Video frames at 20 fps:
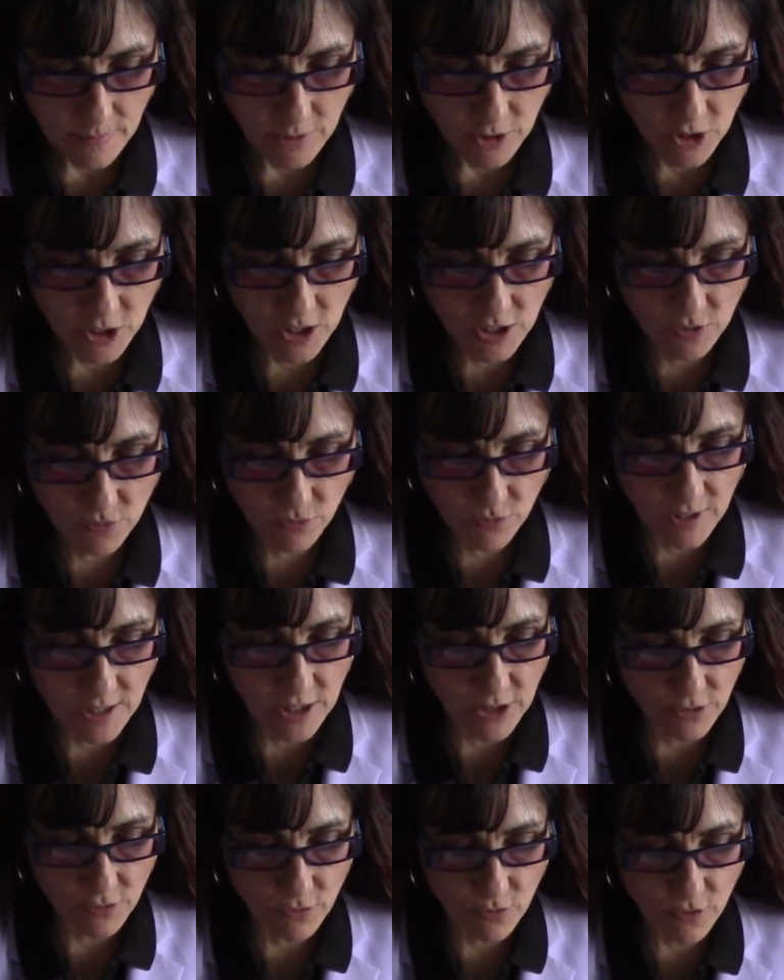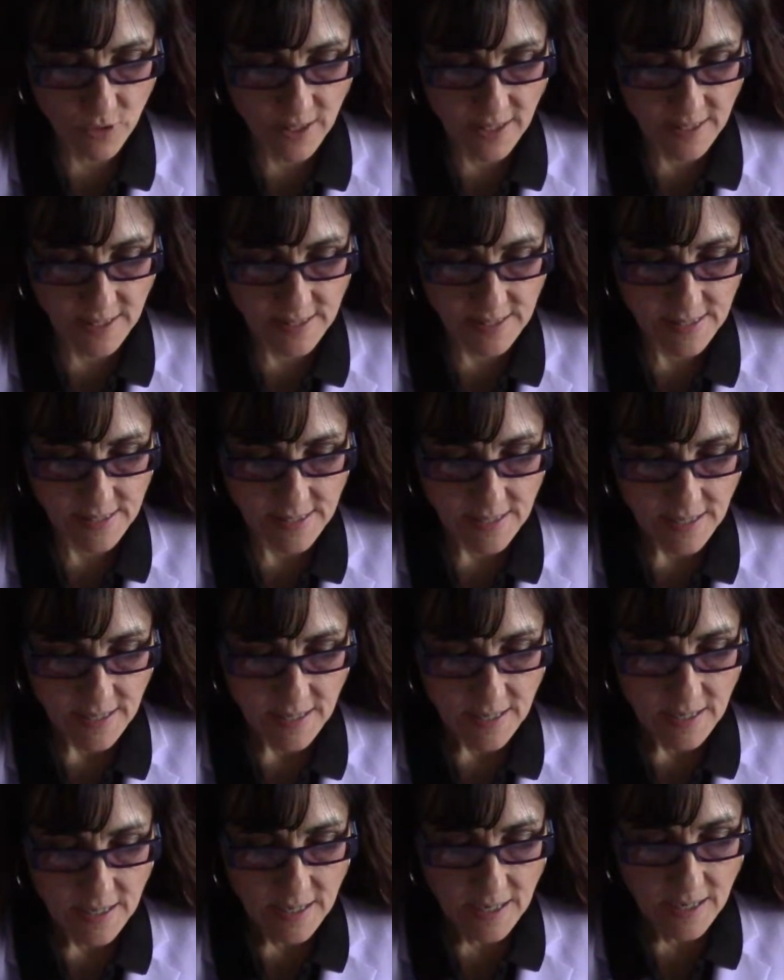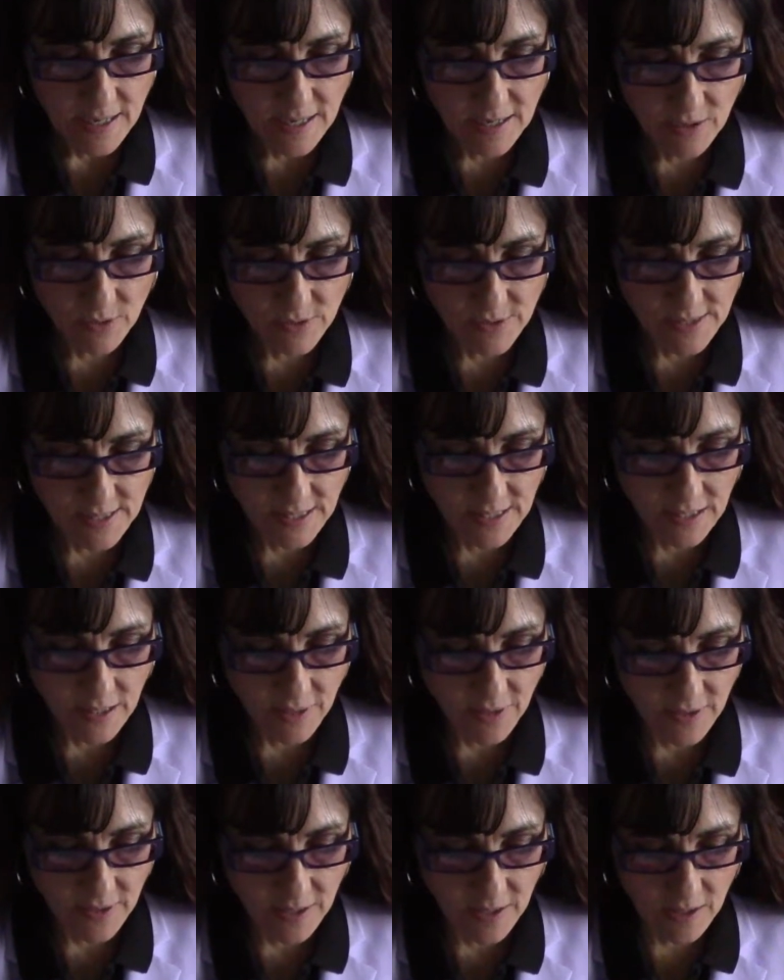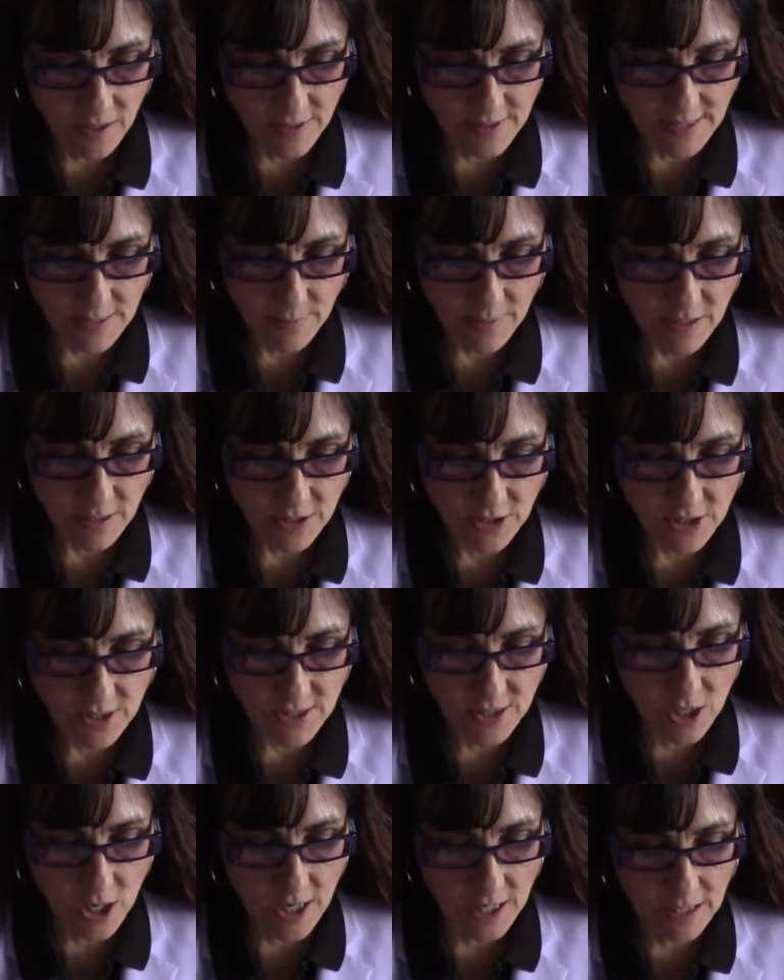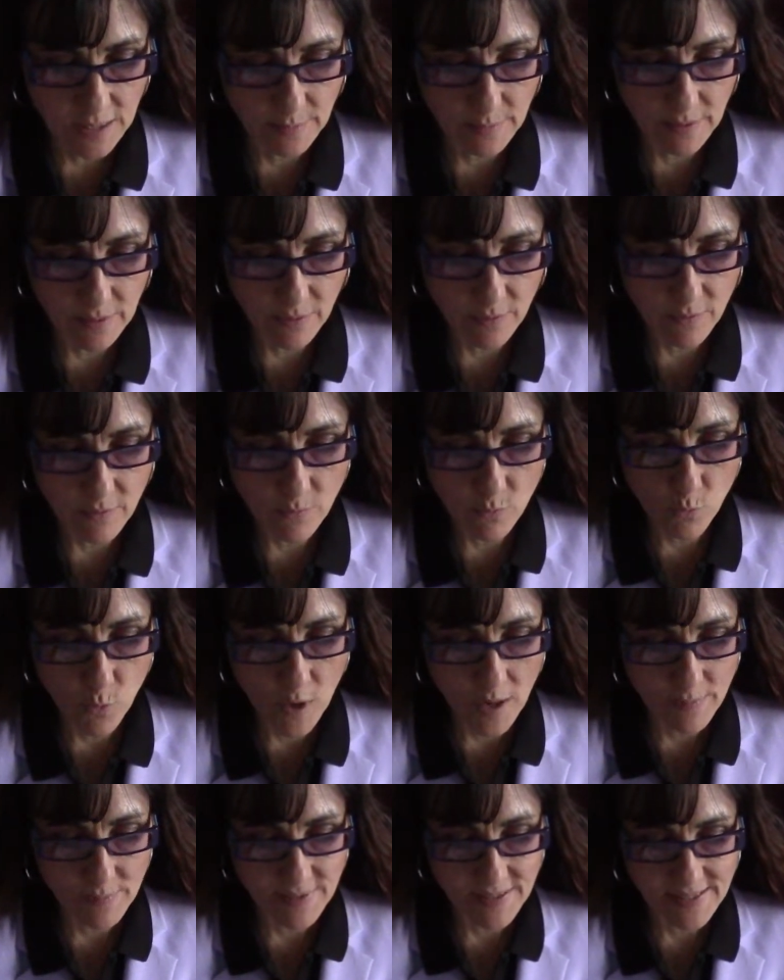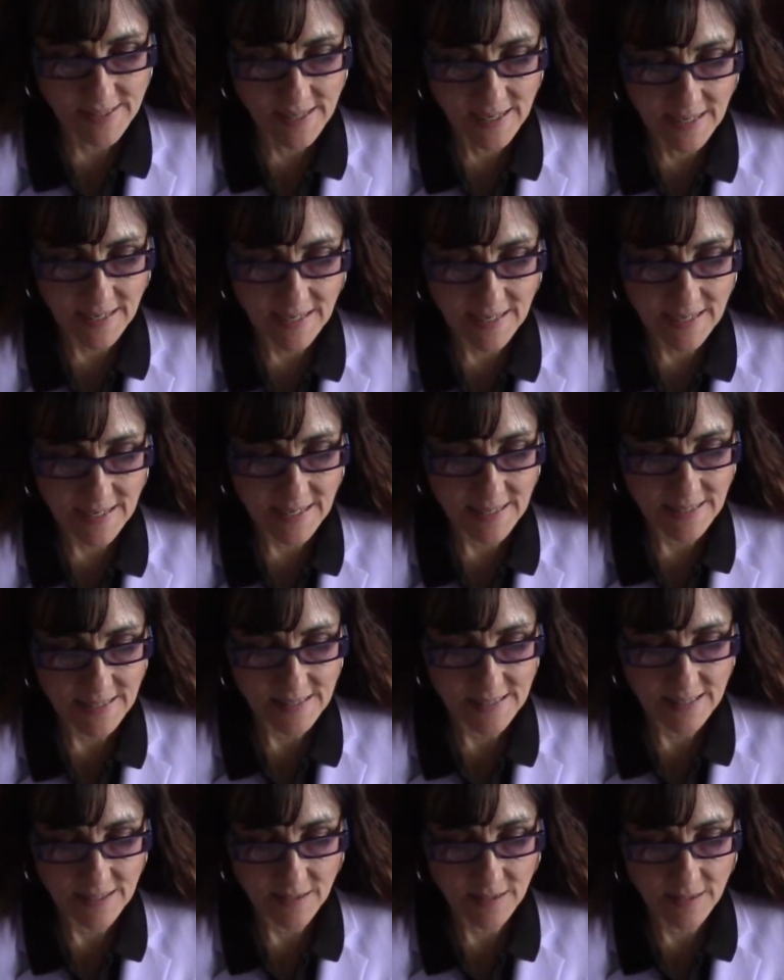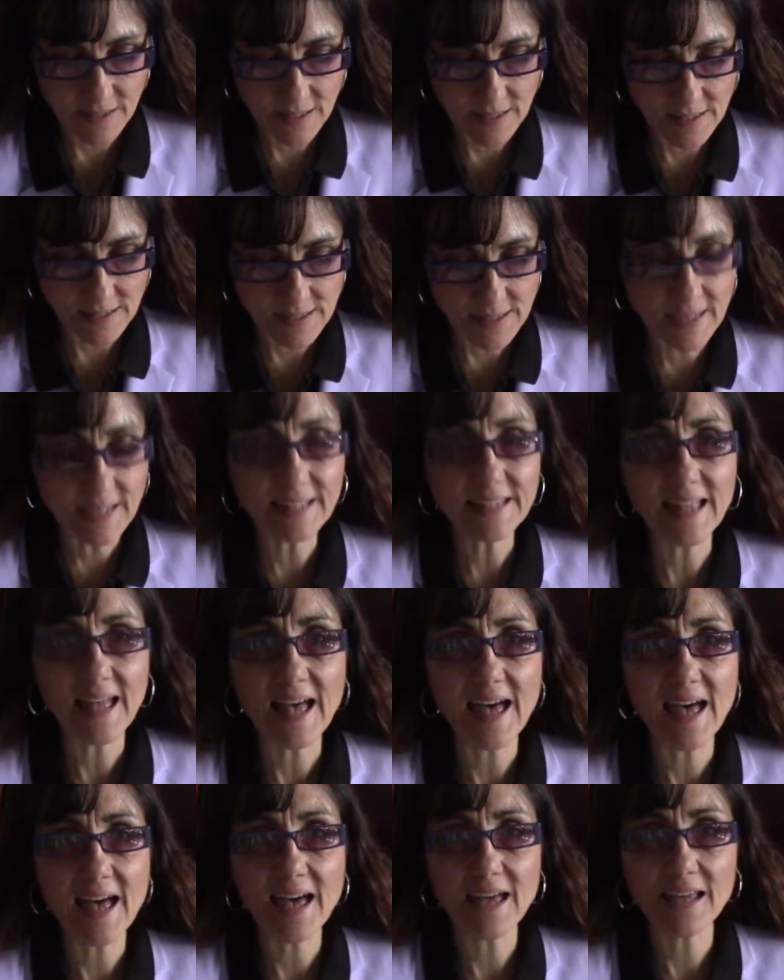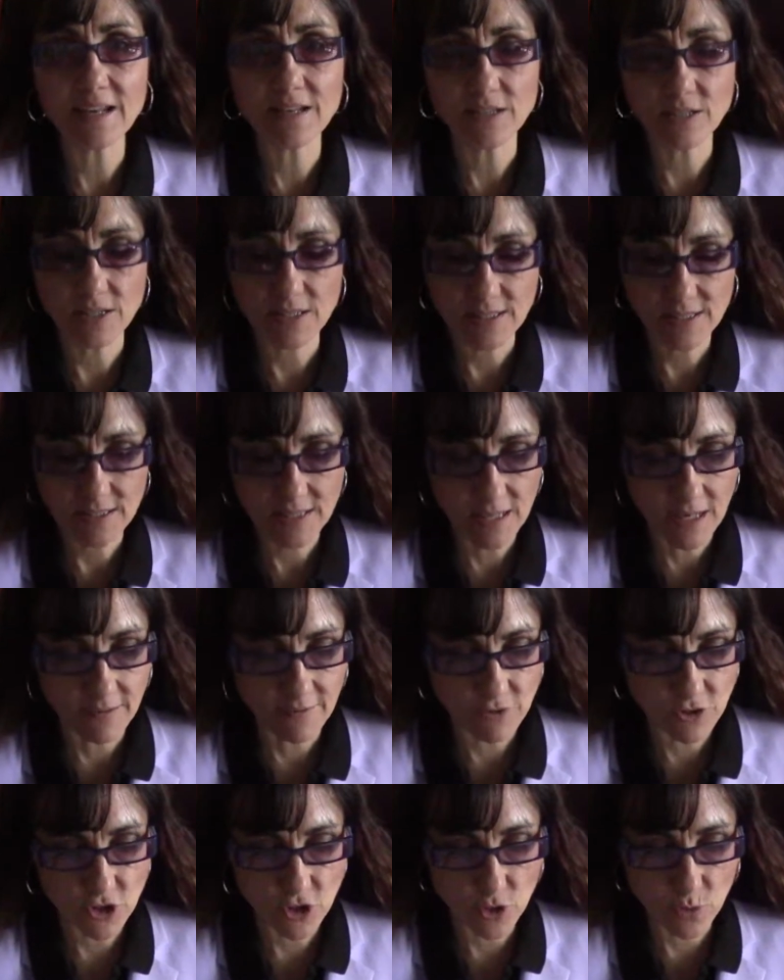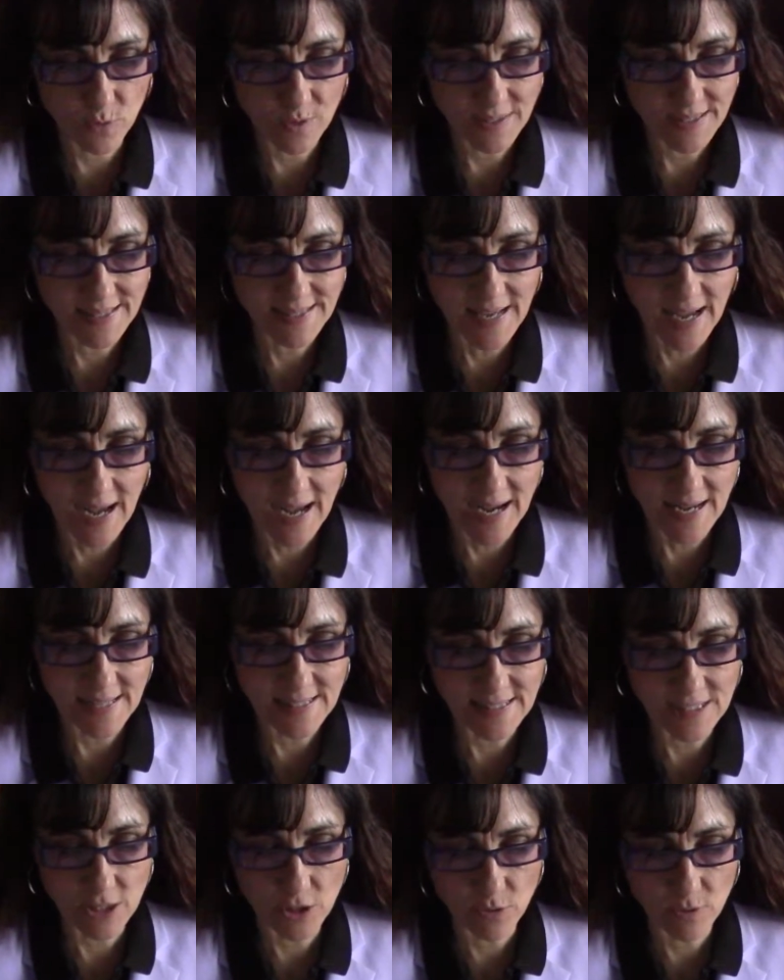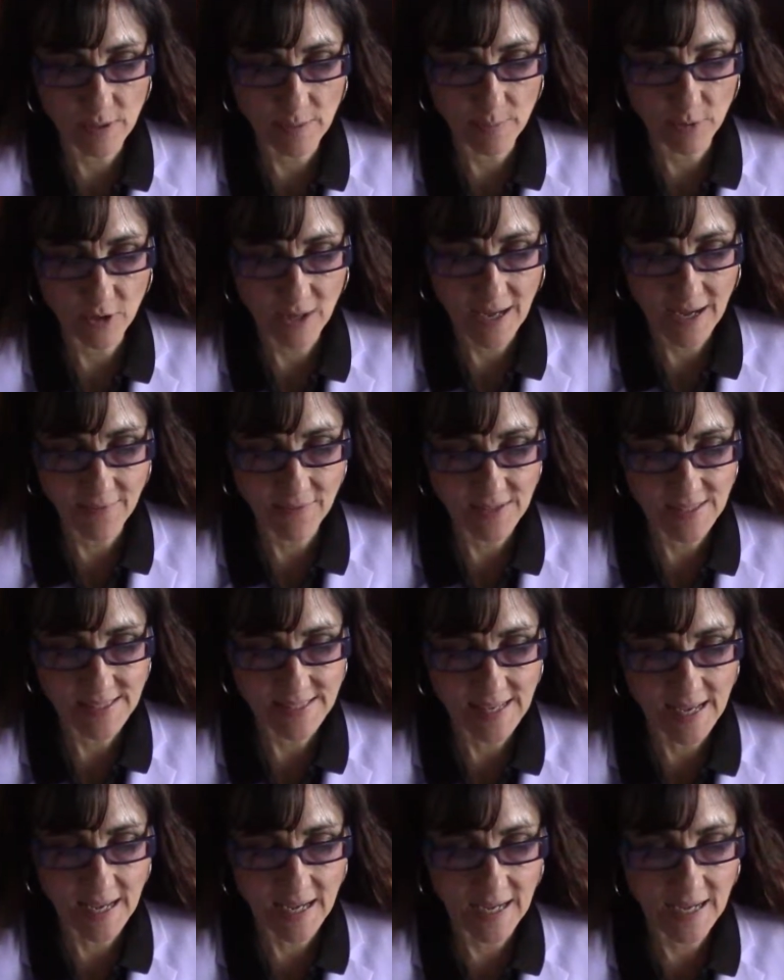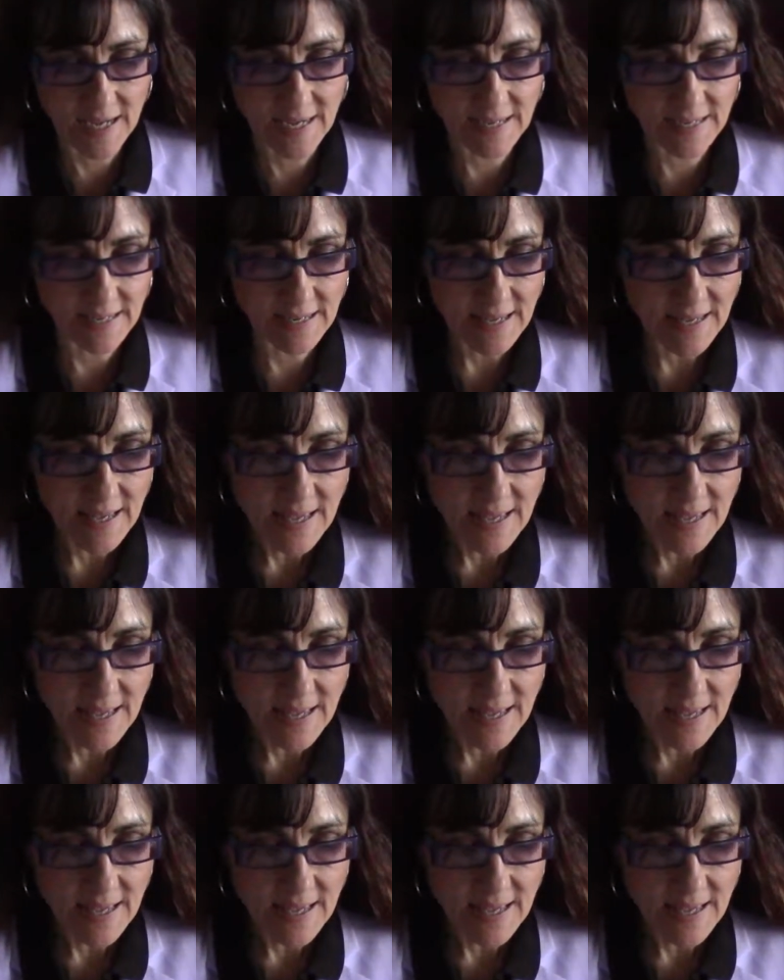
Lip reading: Just read through this. I don't see anything else. I mean, it's just talking about websites and things like that, and just covers you with signs, that you're able to have a sign,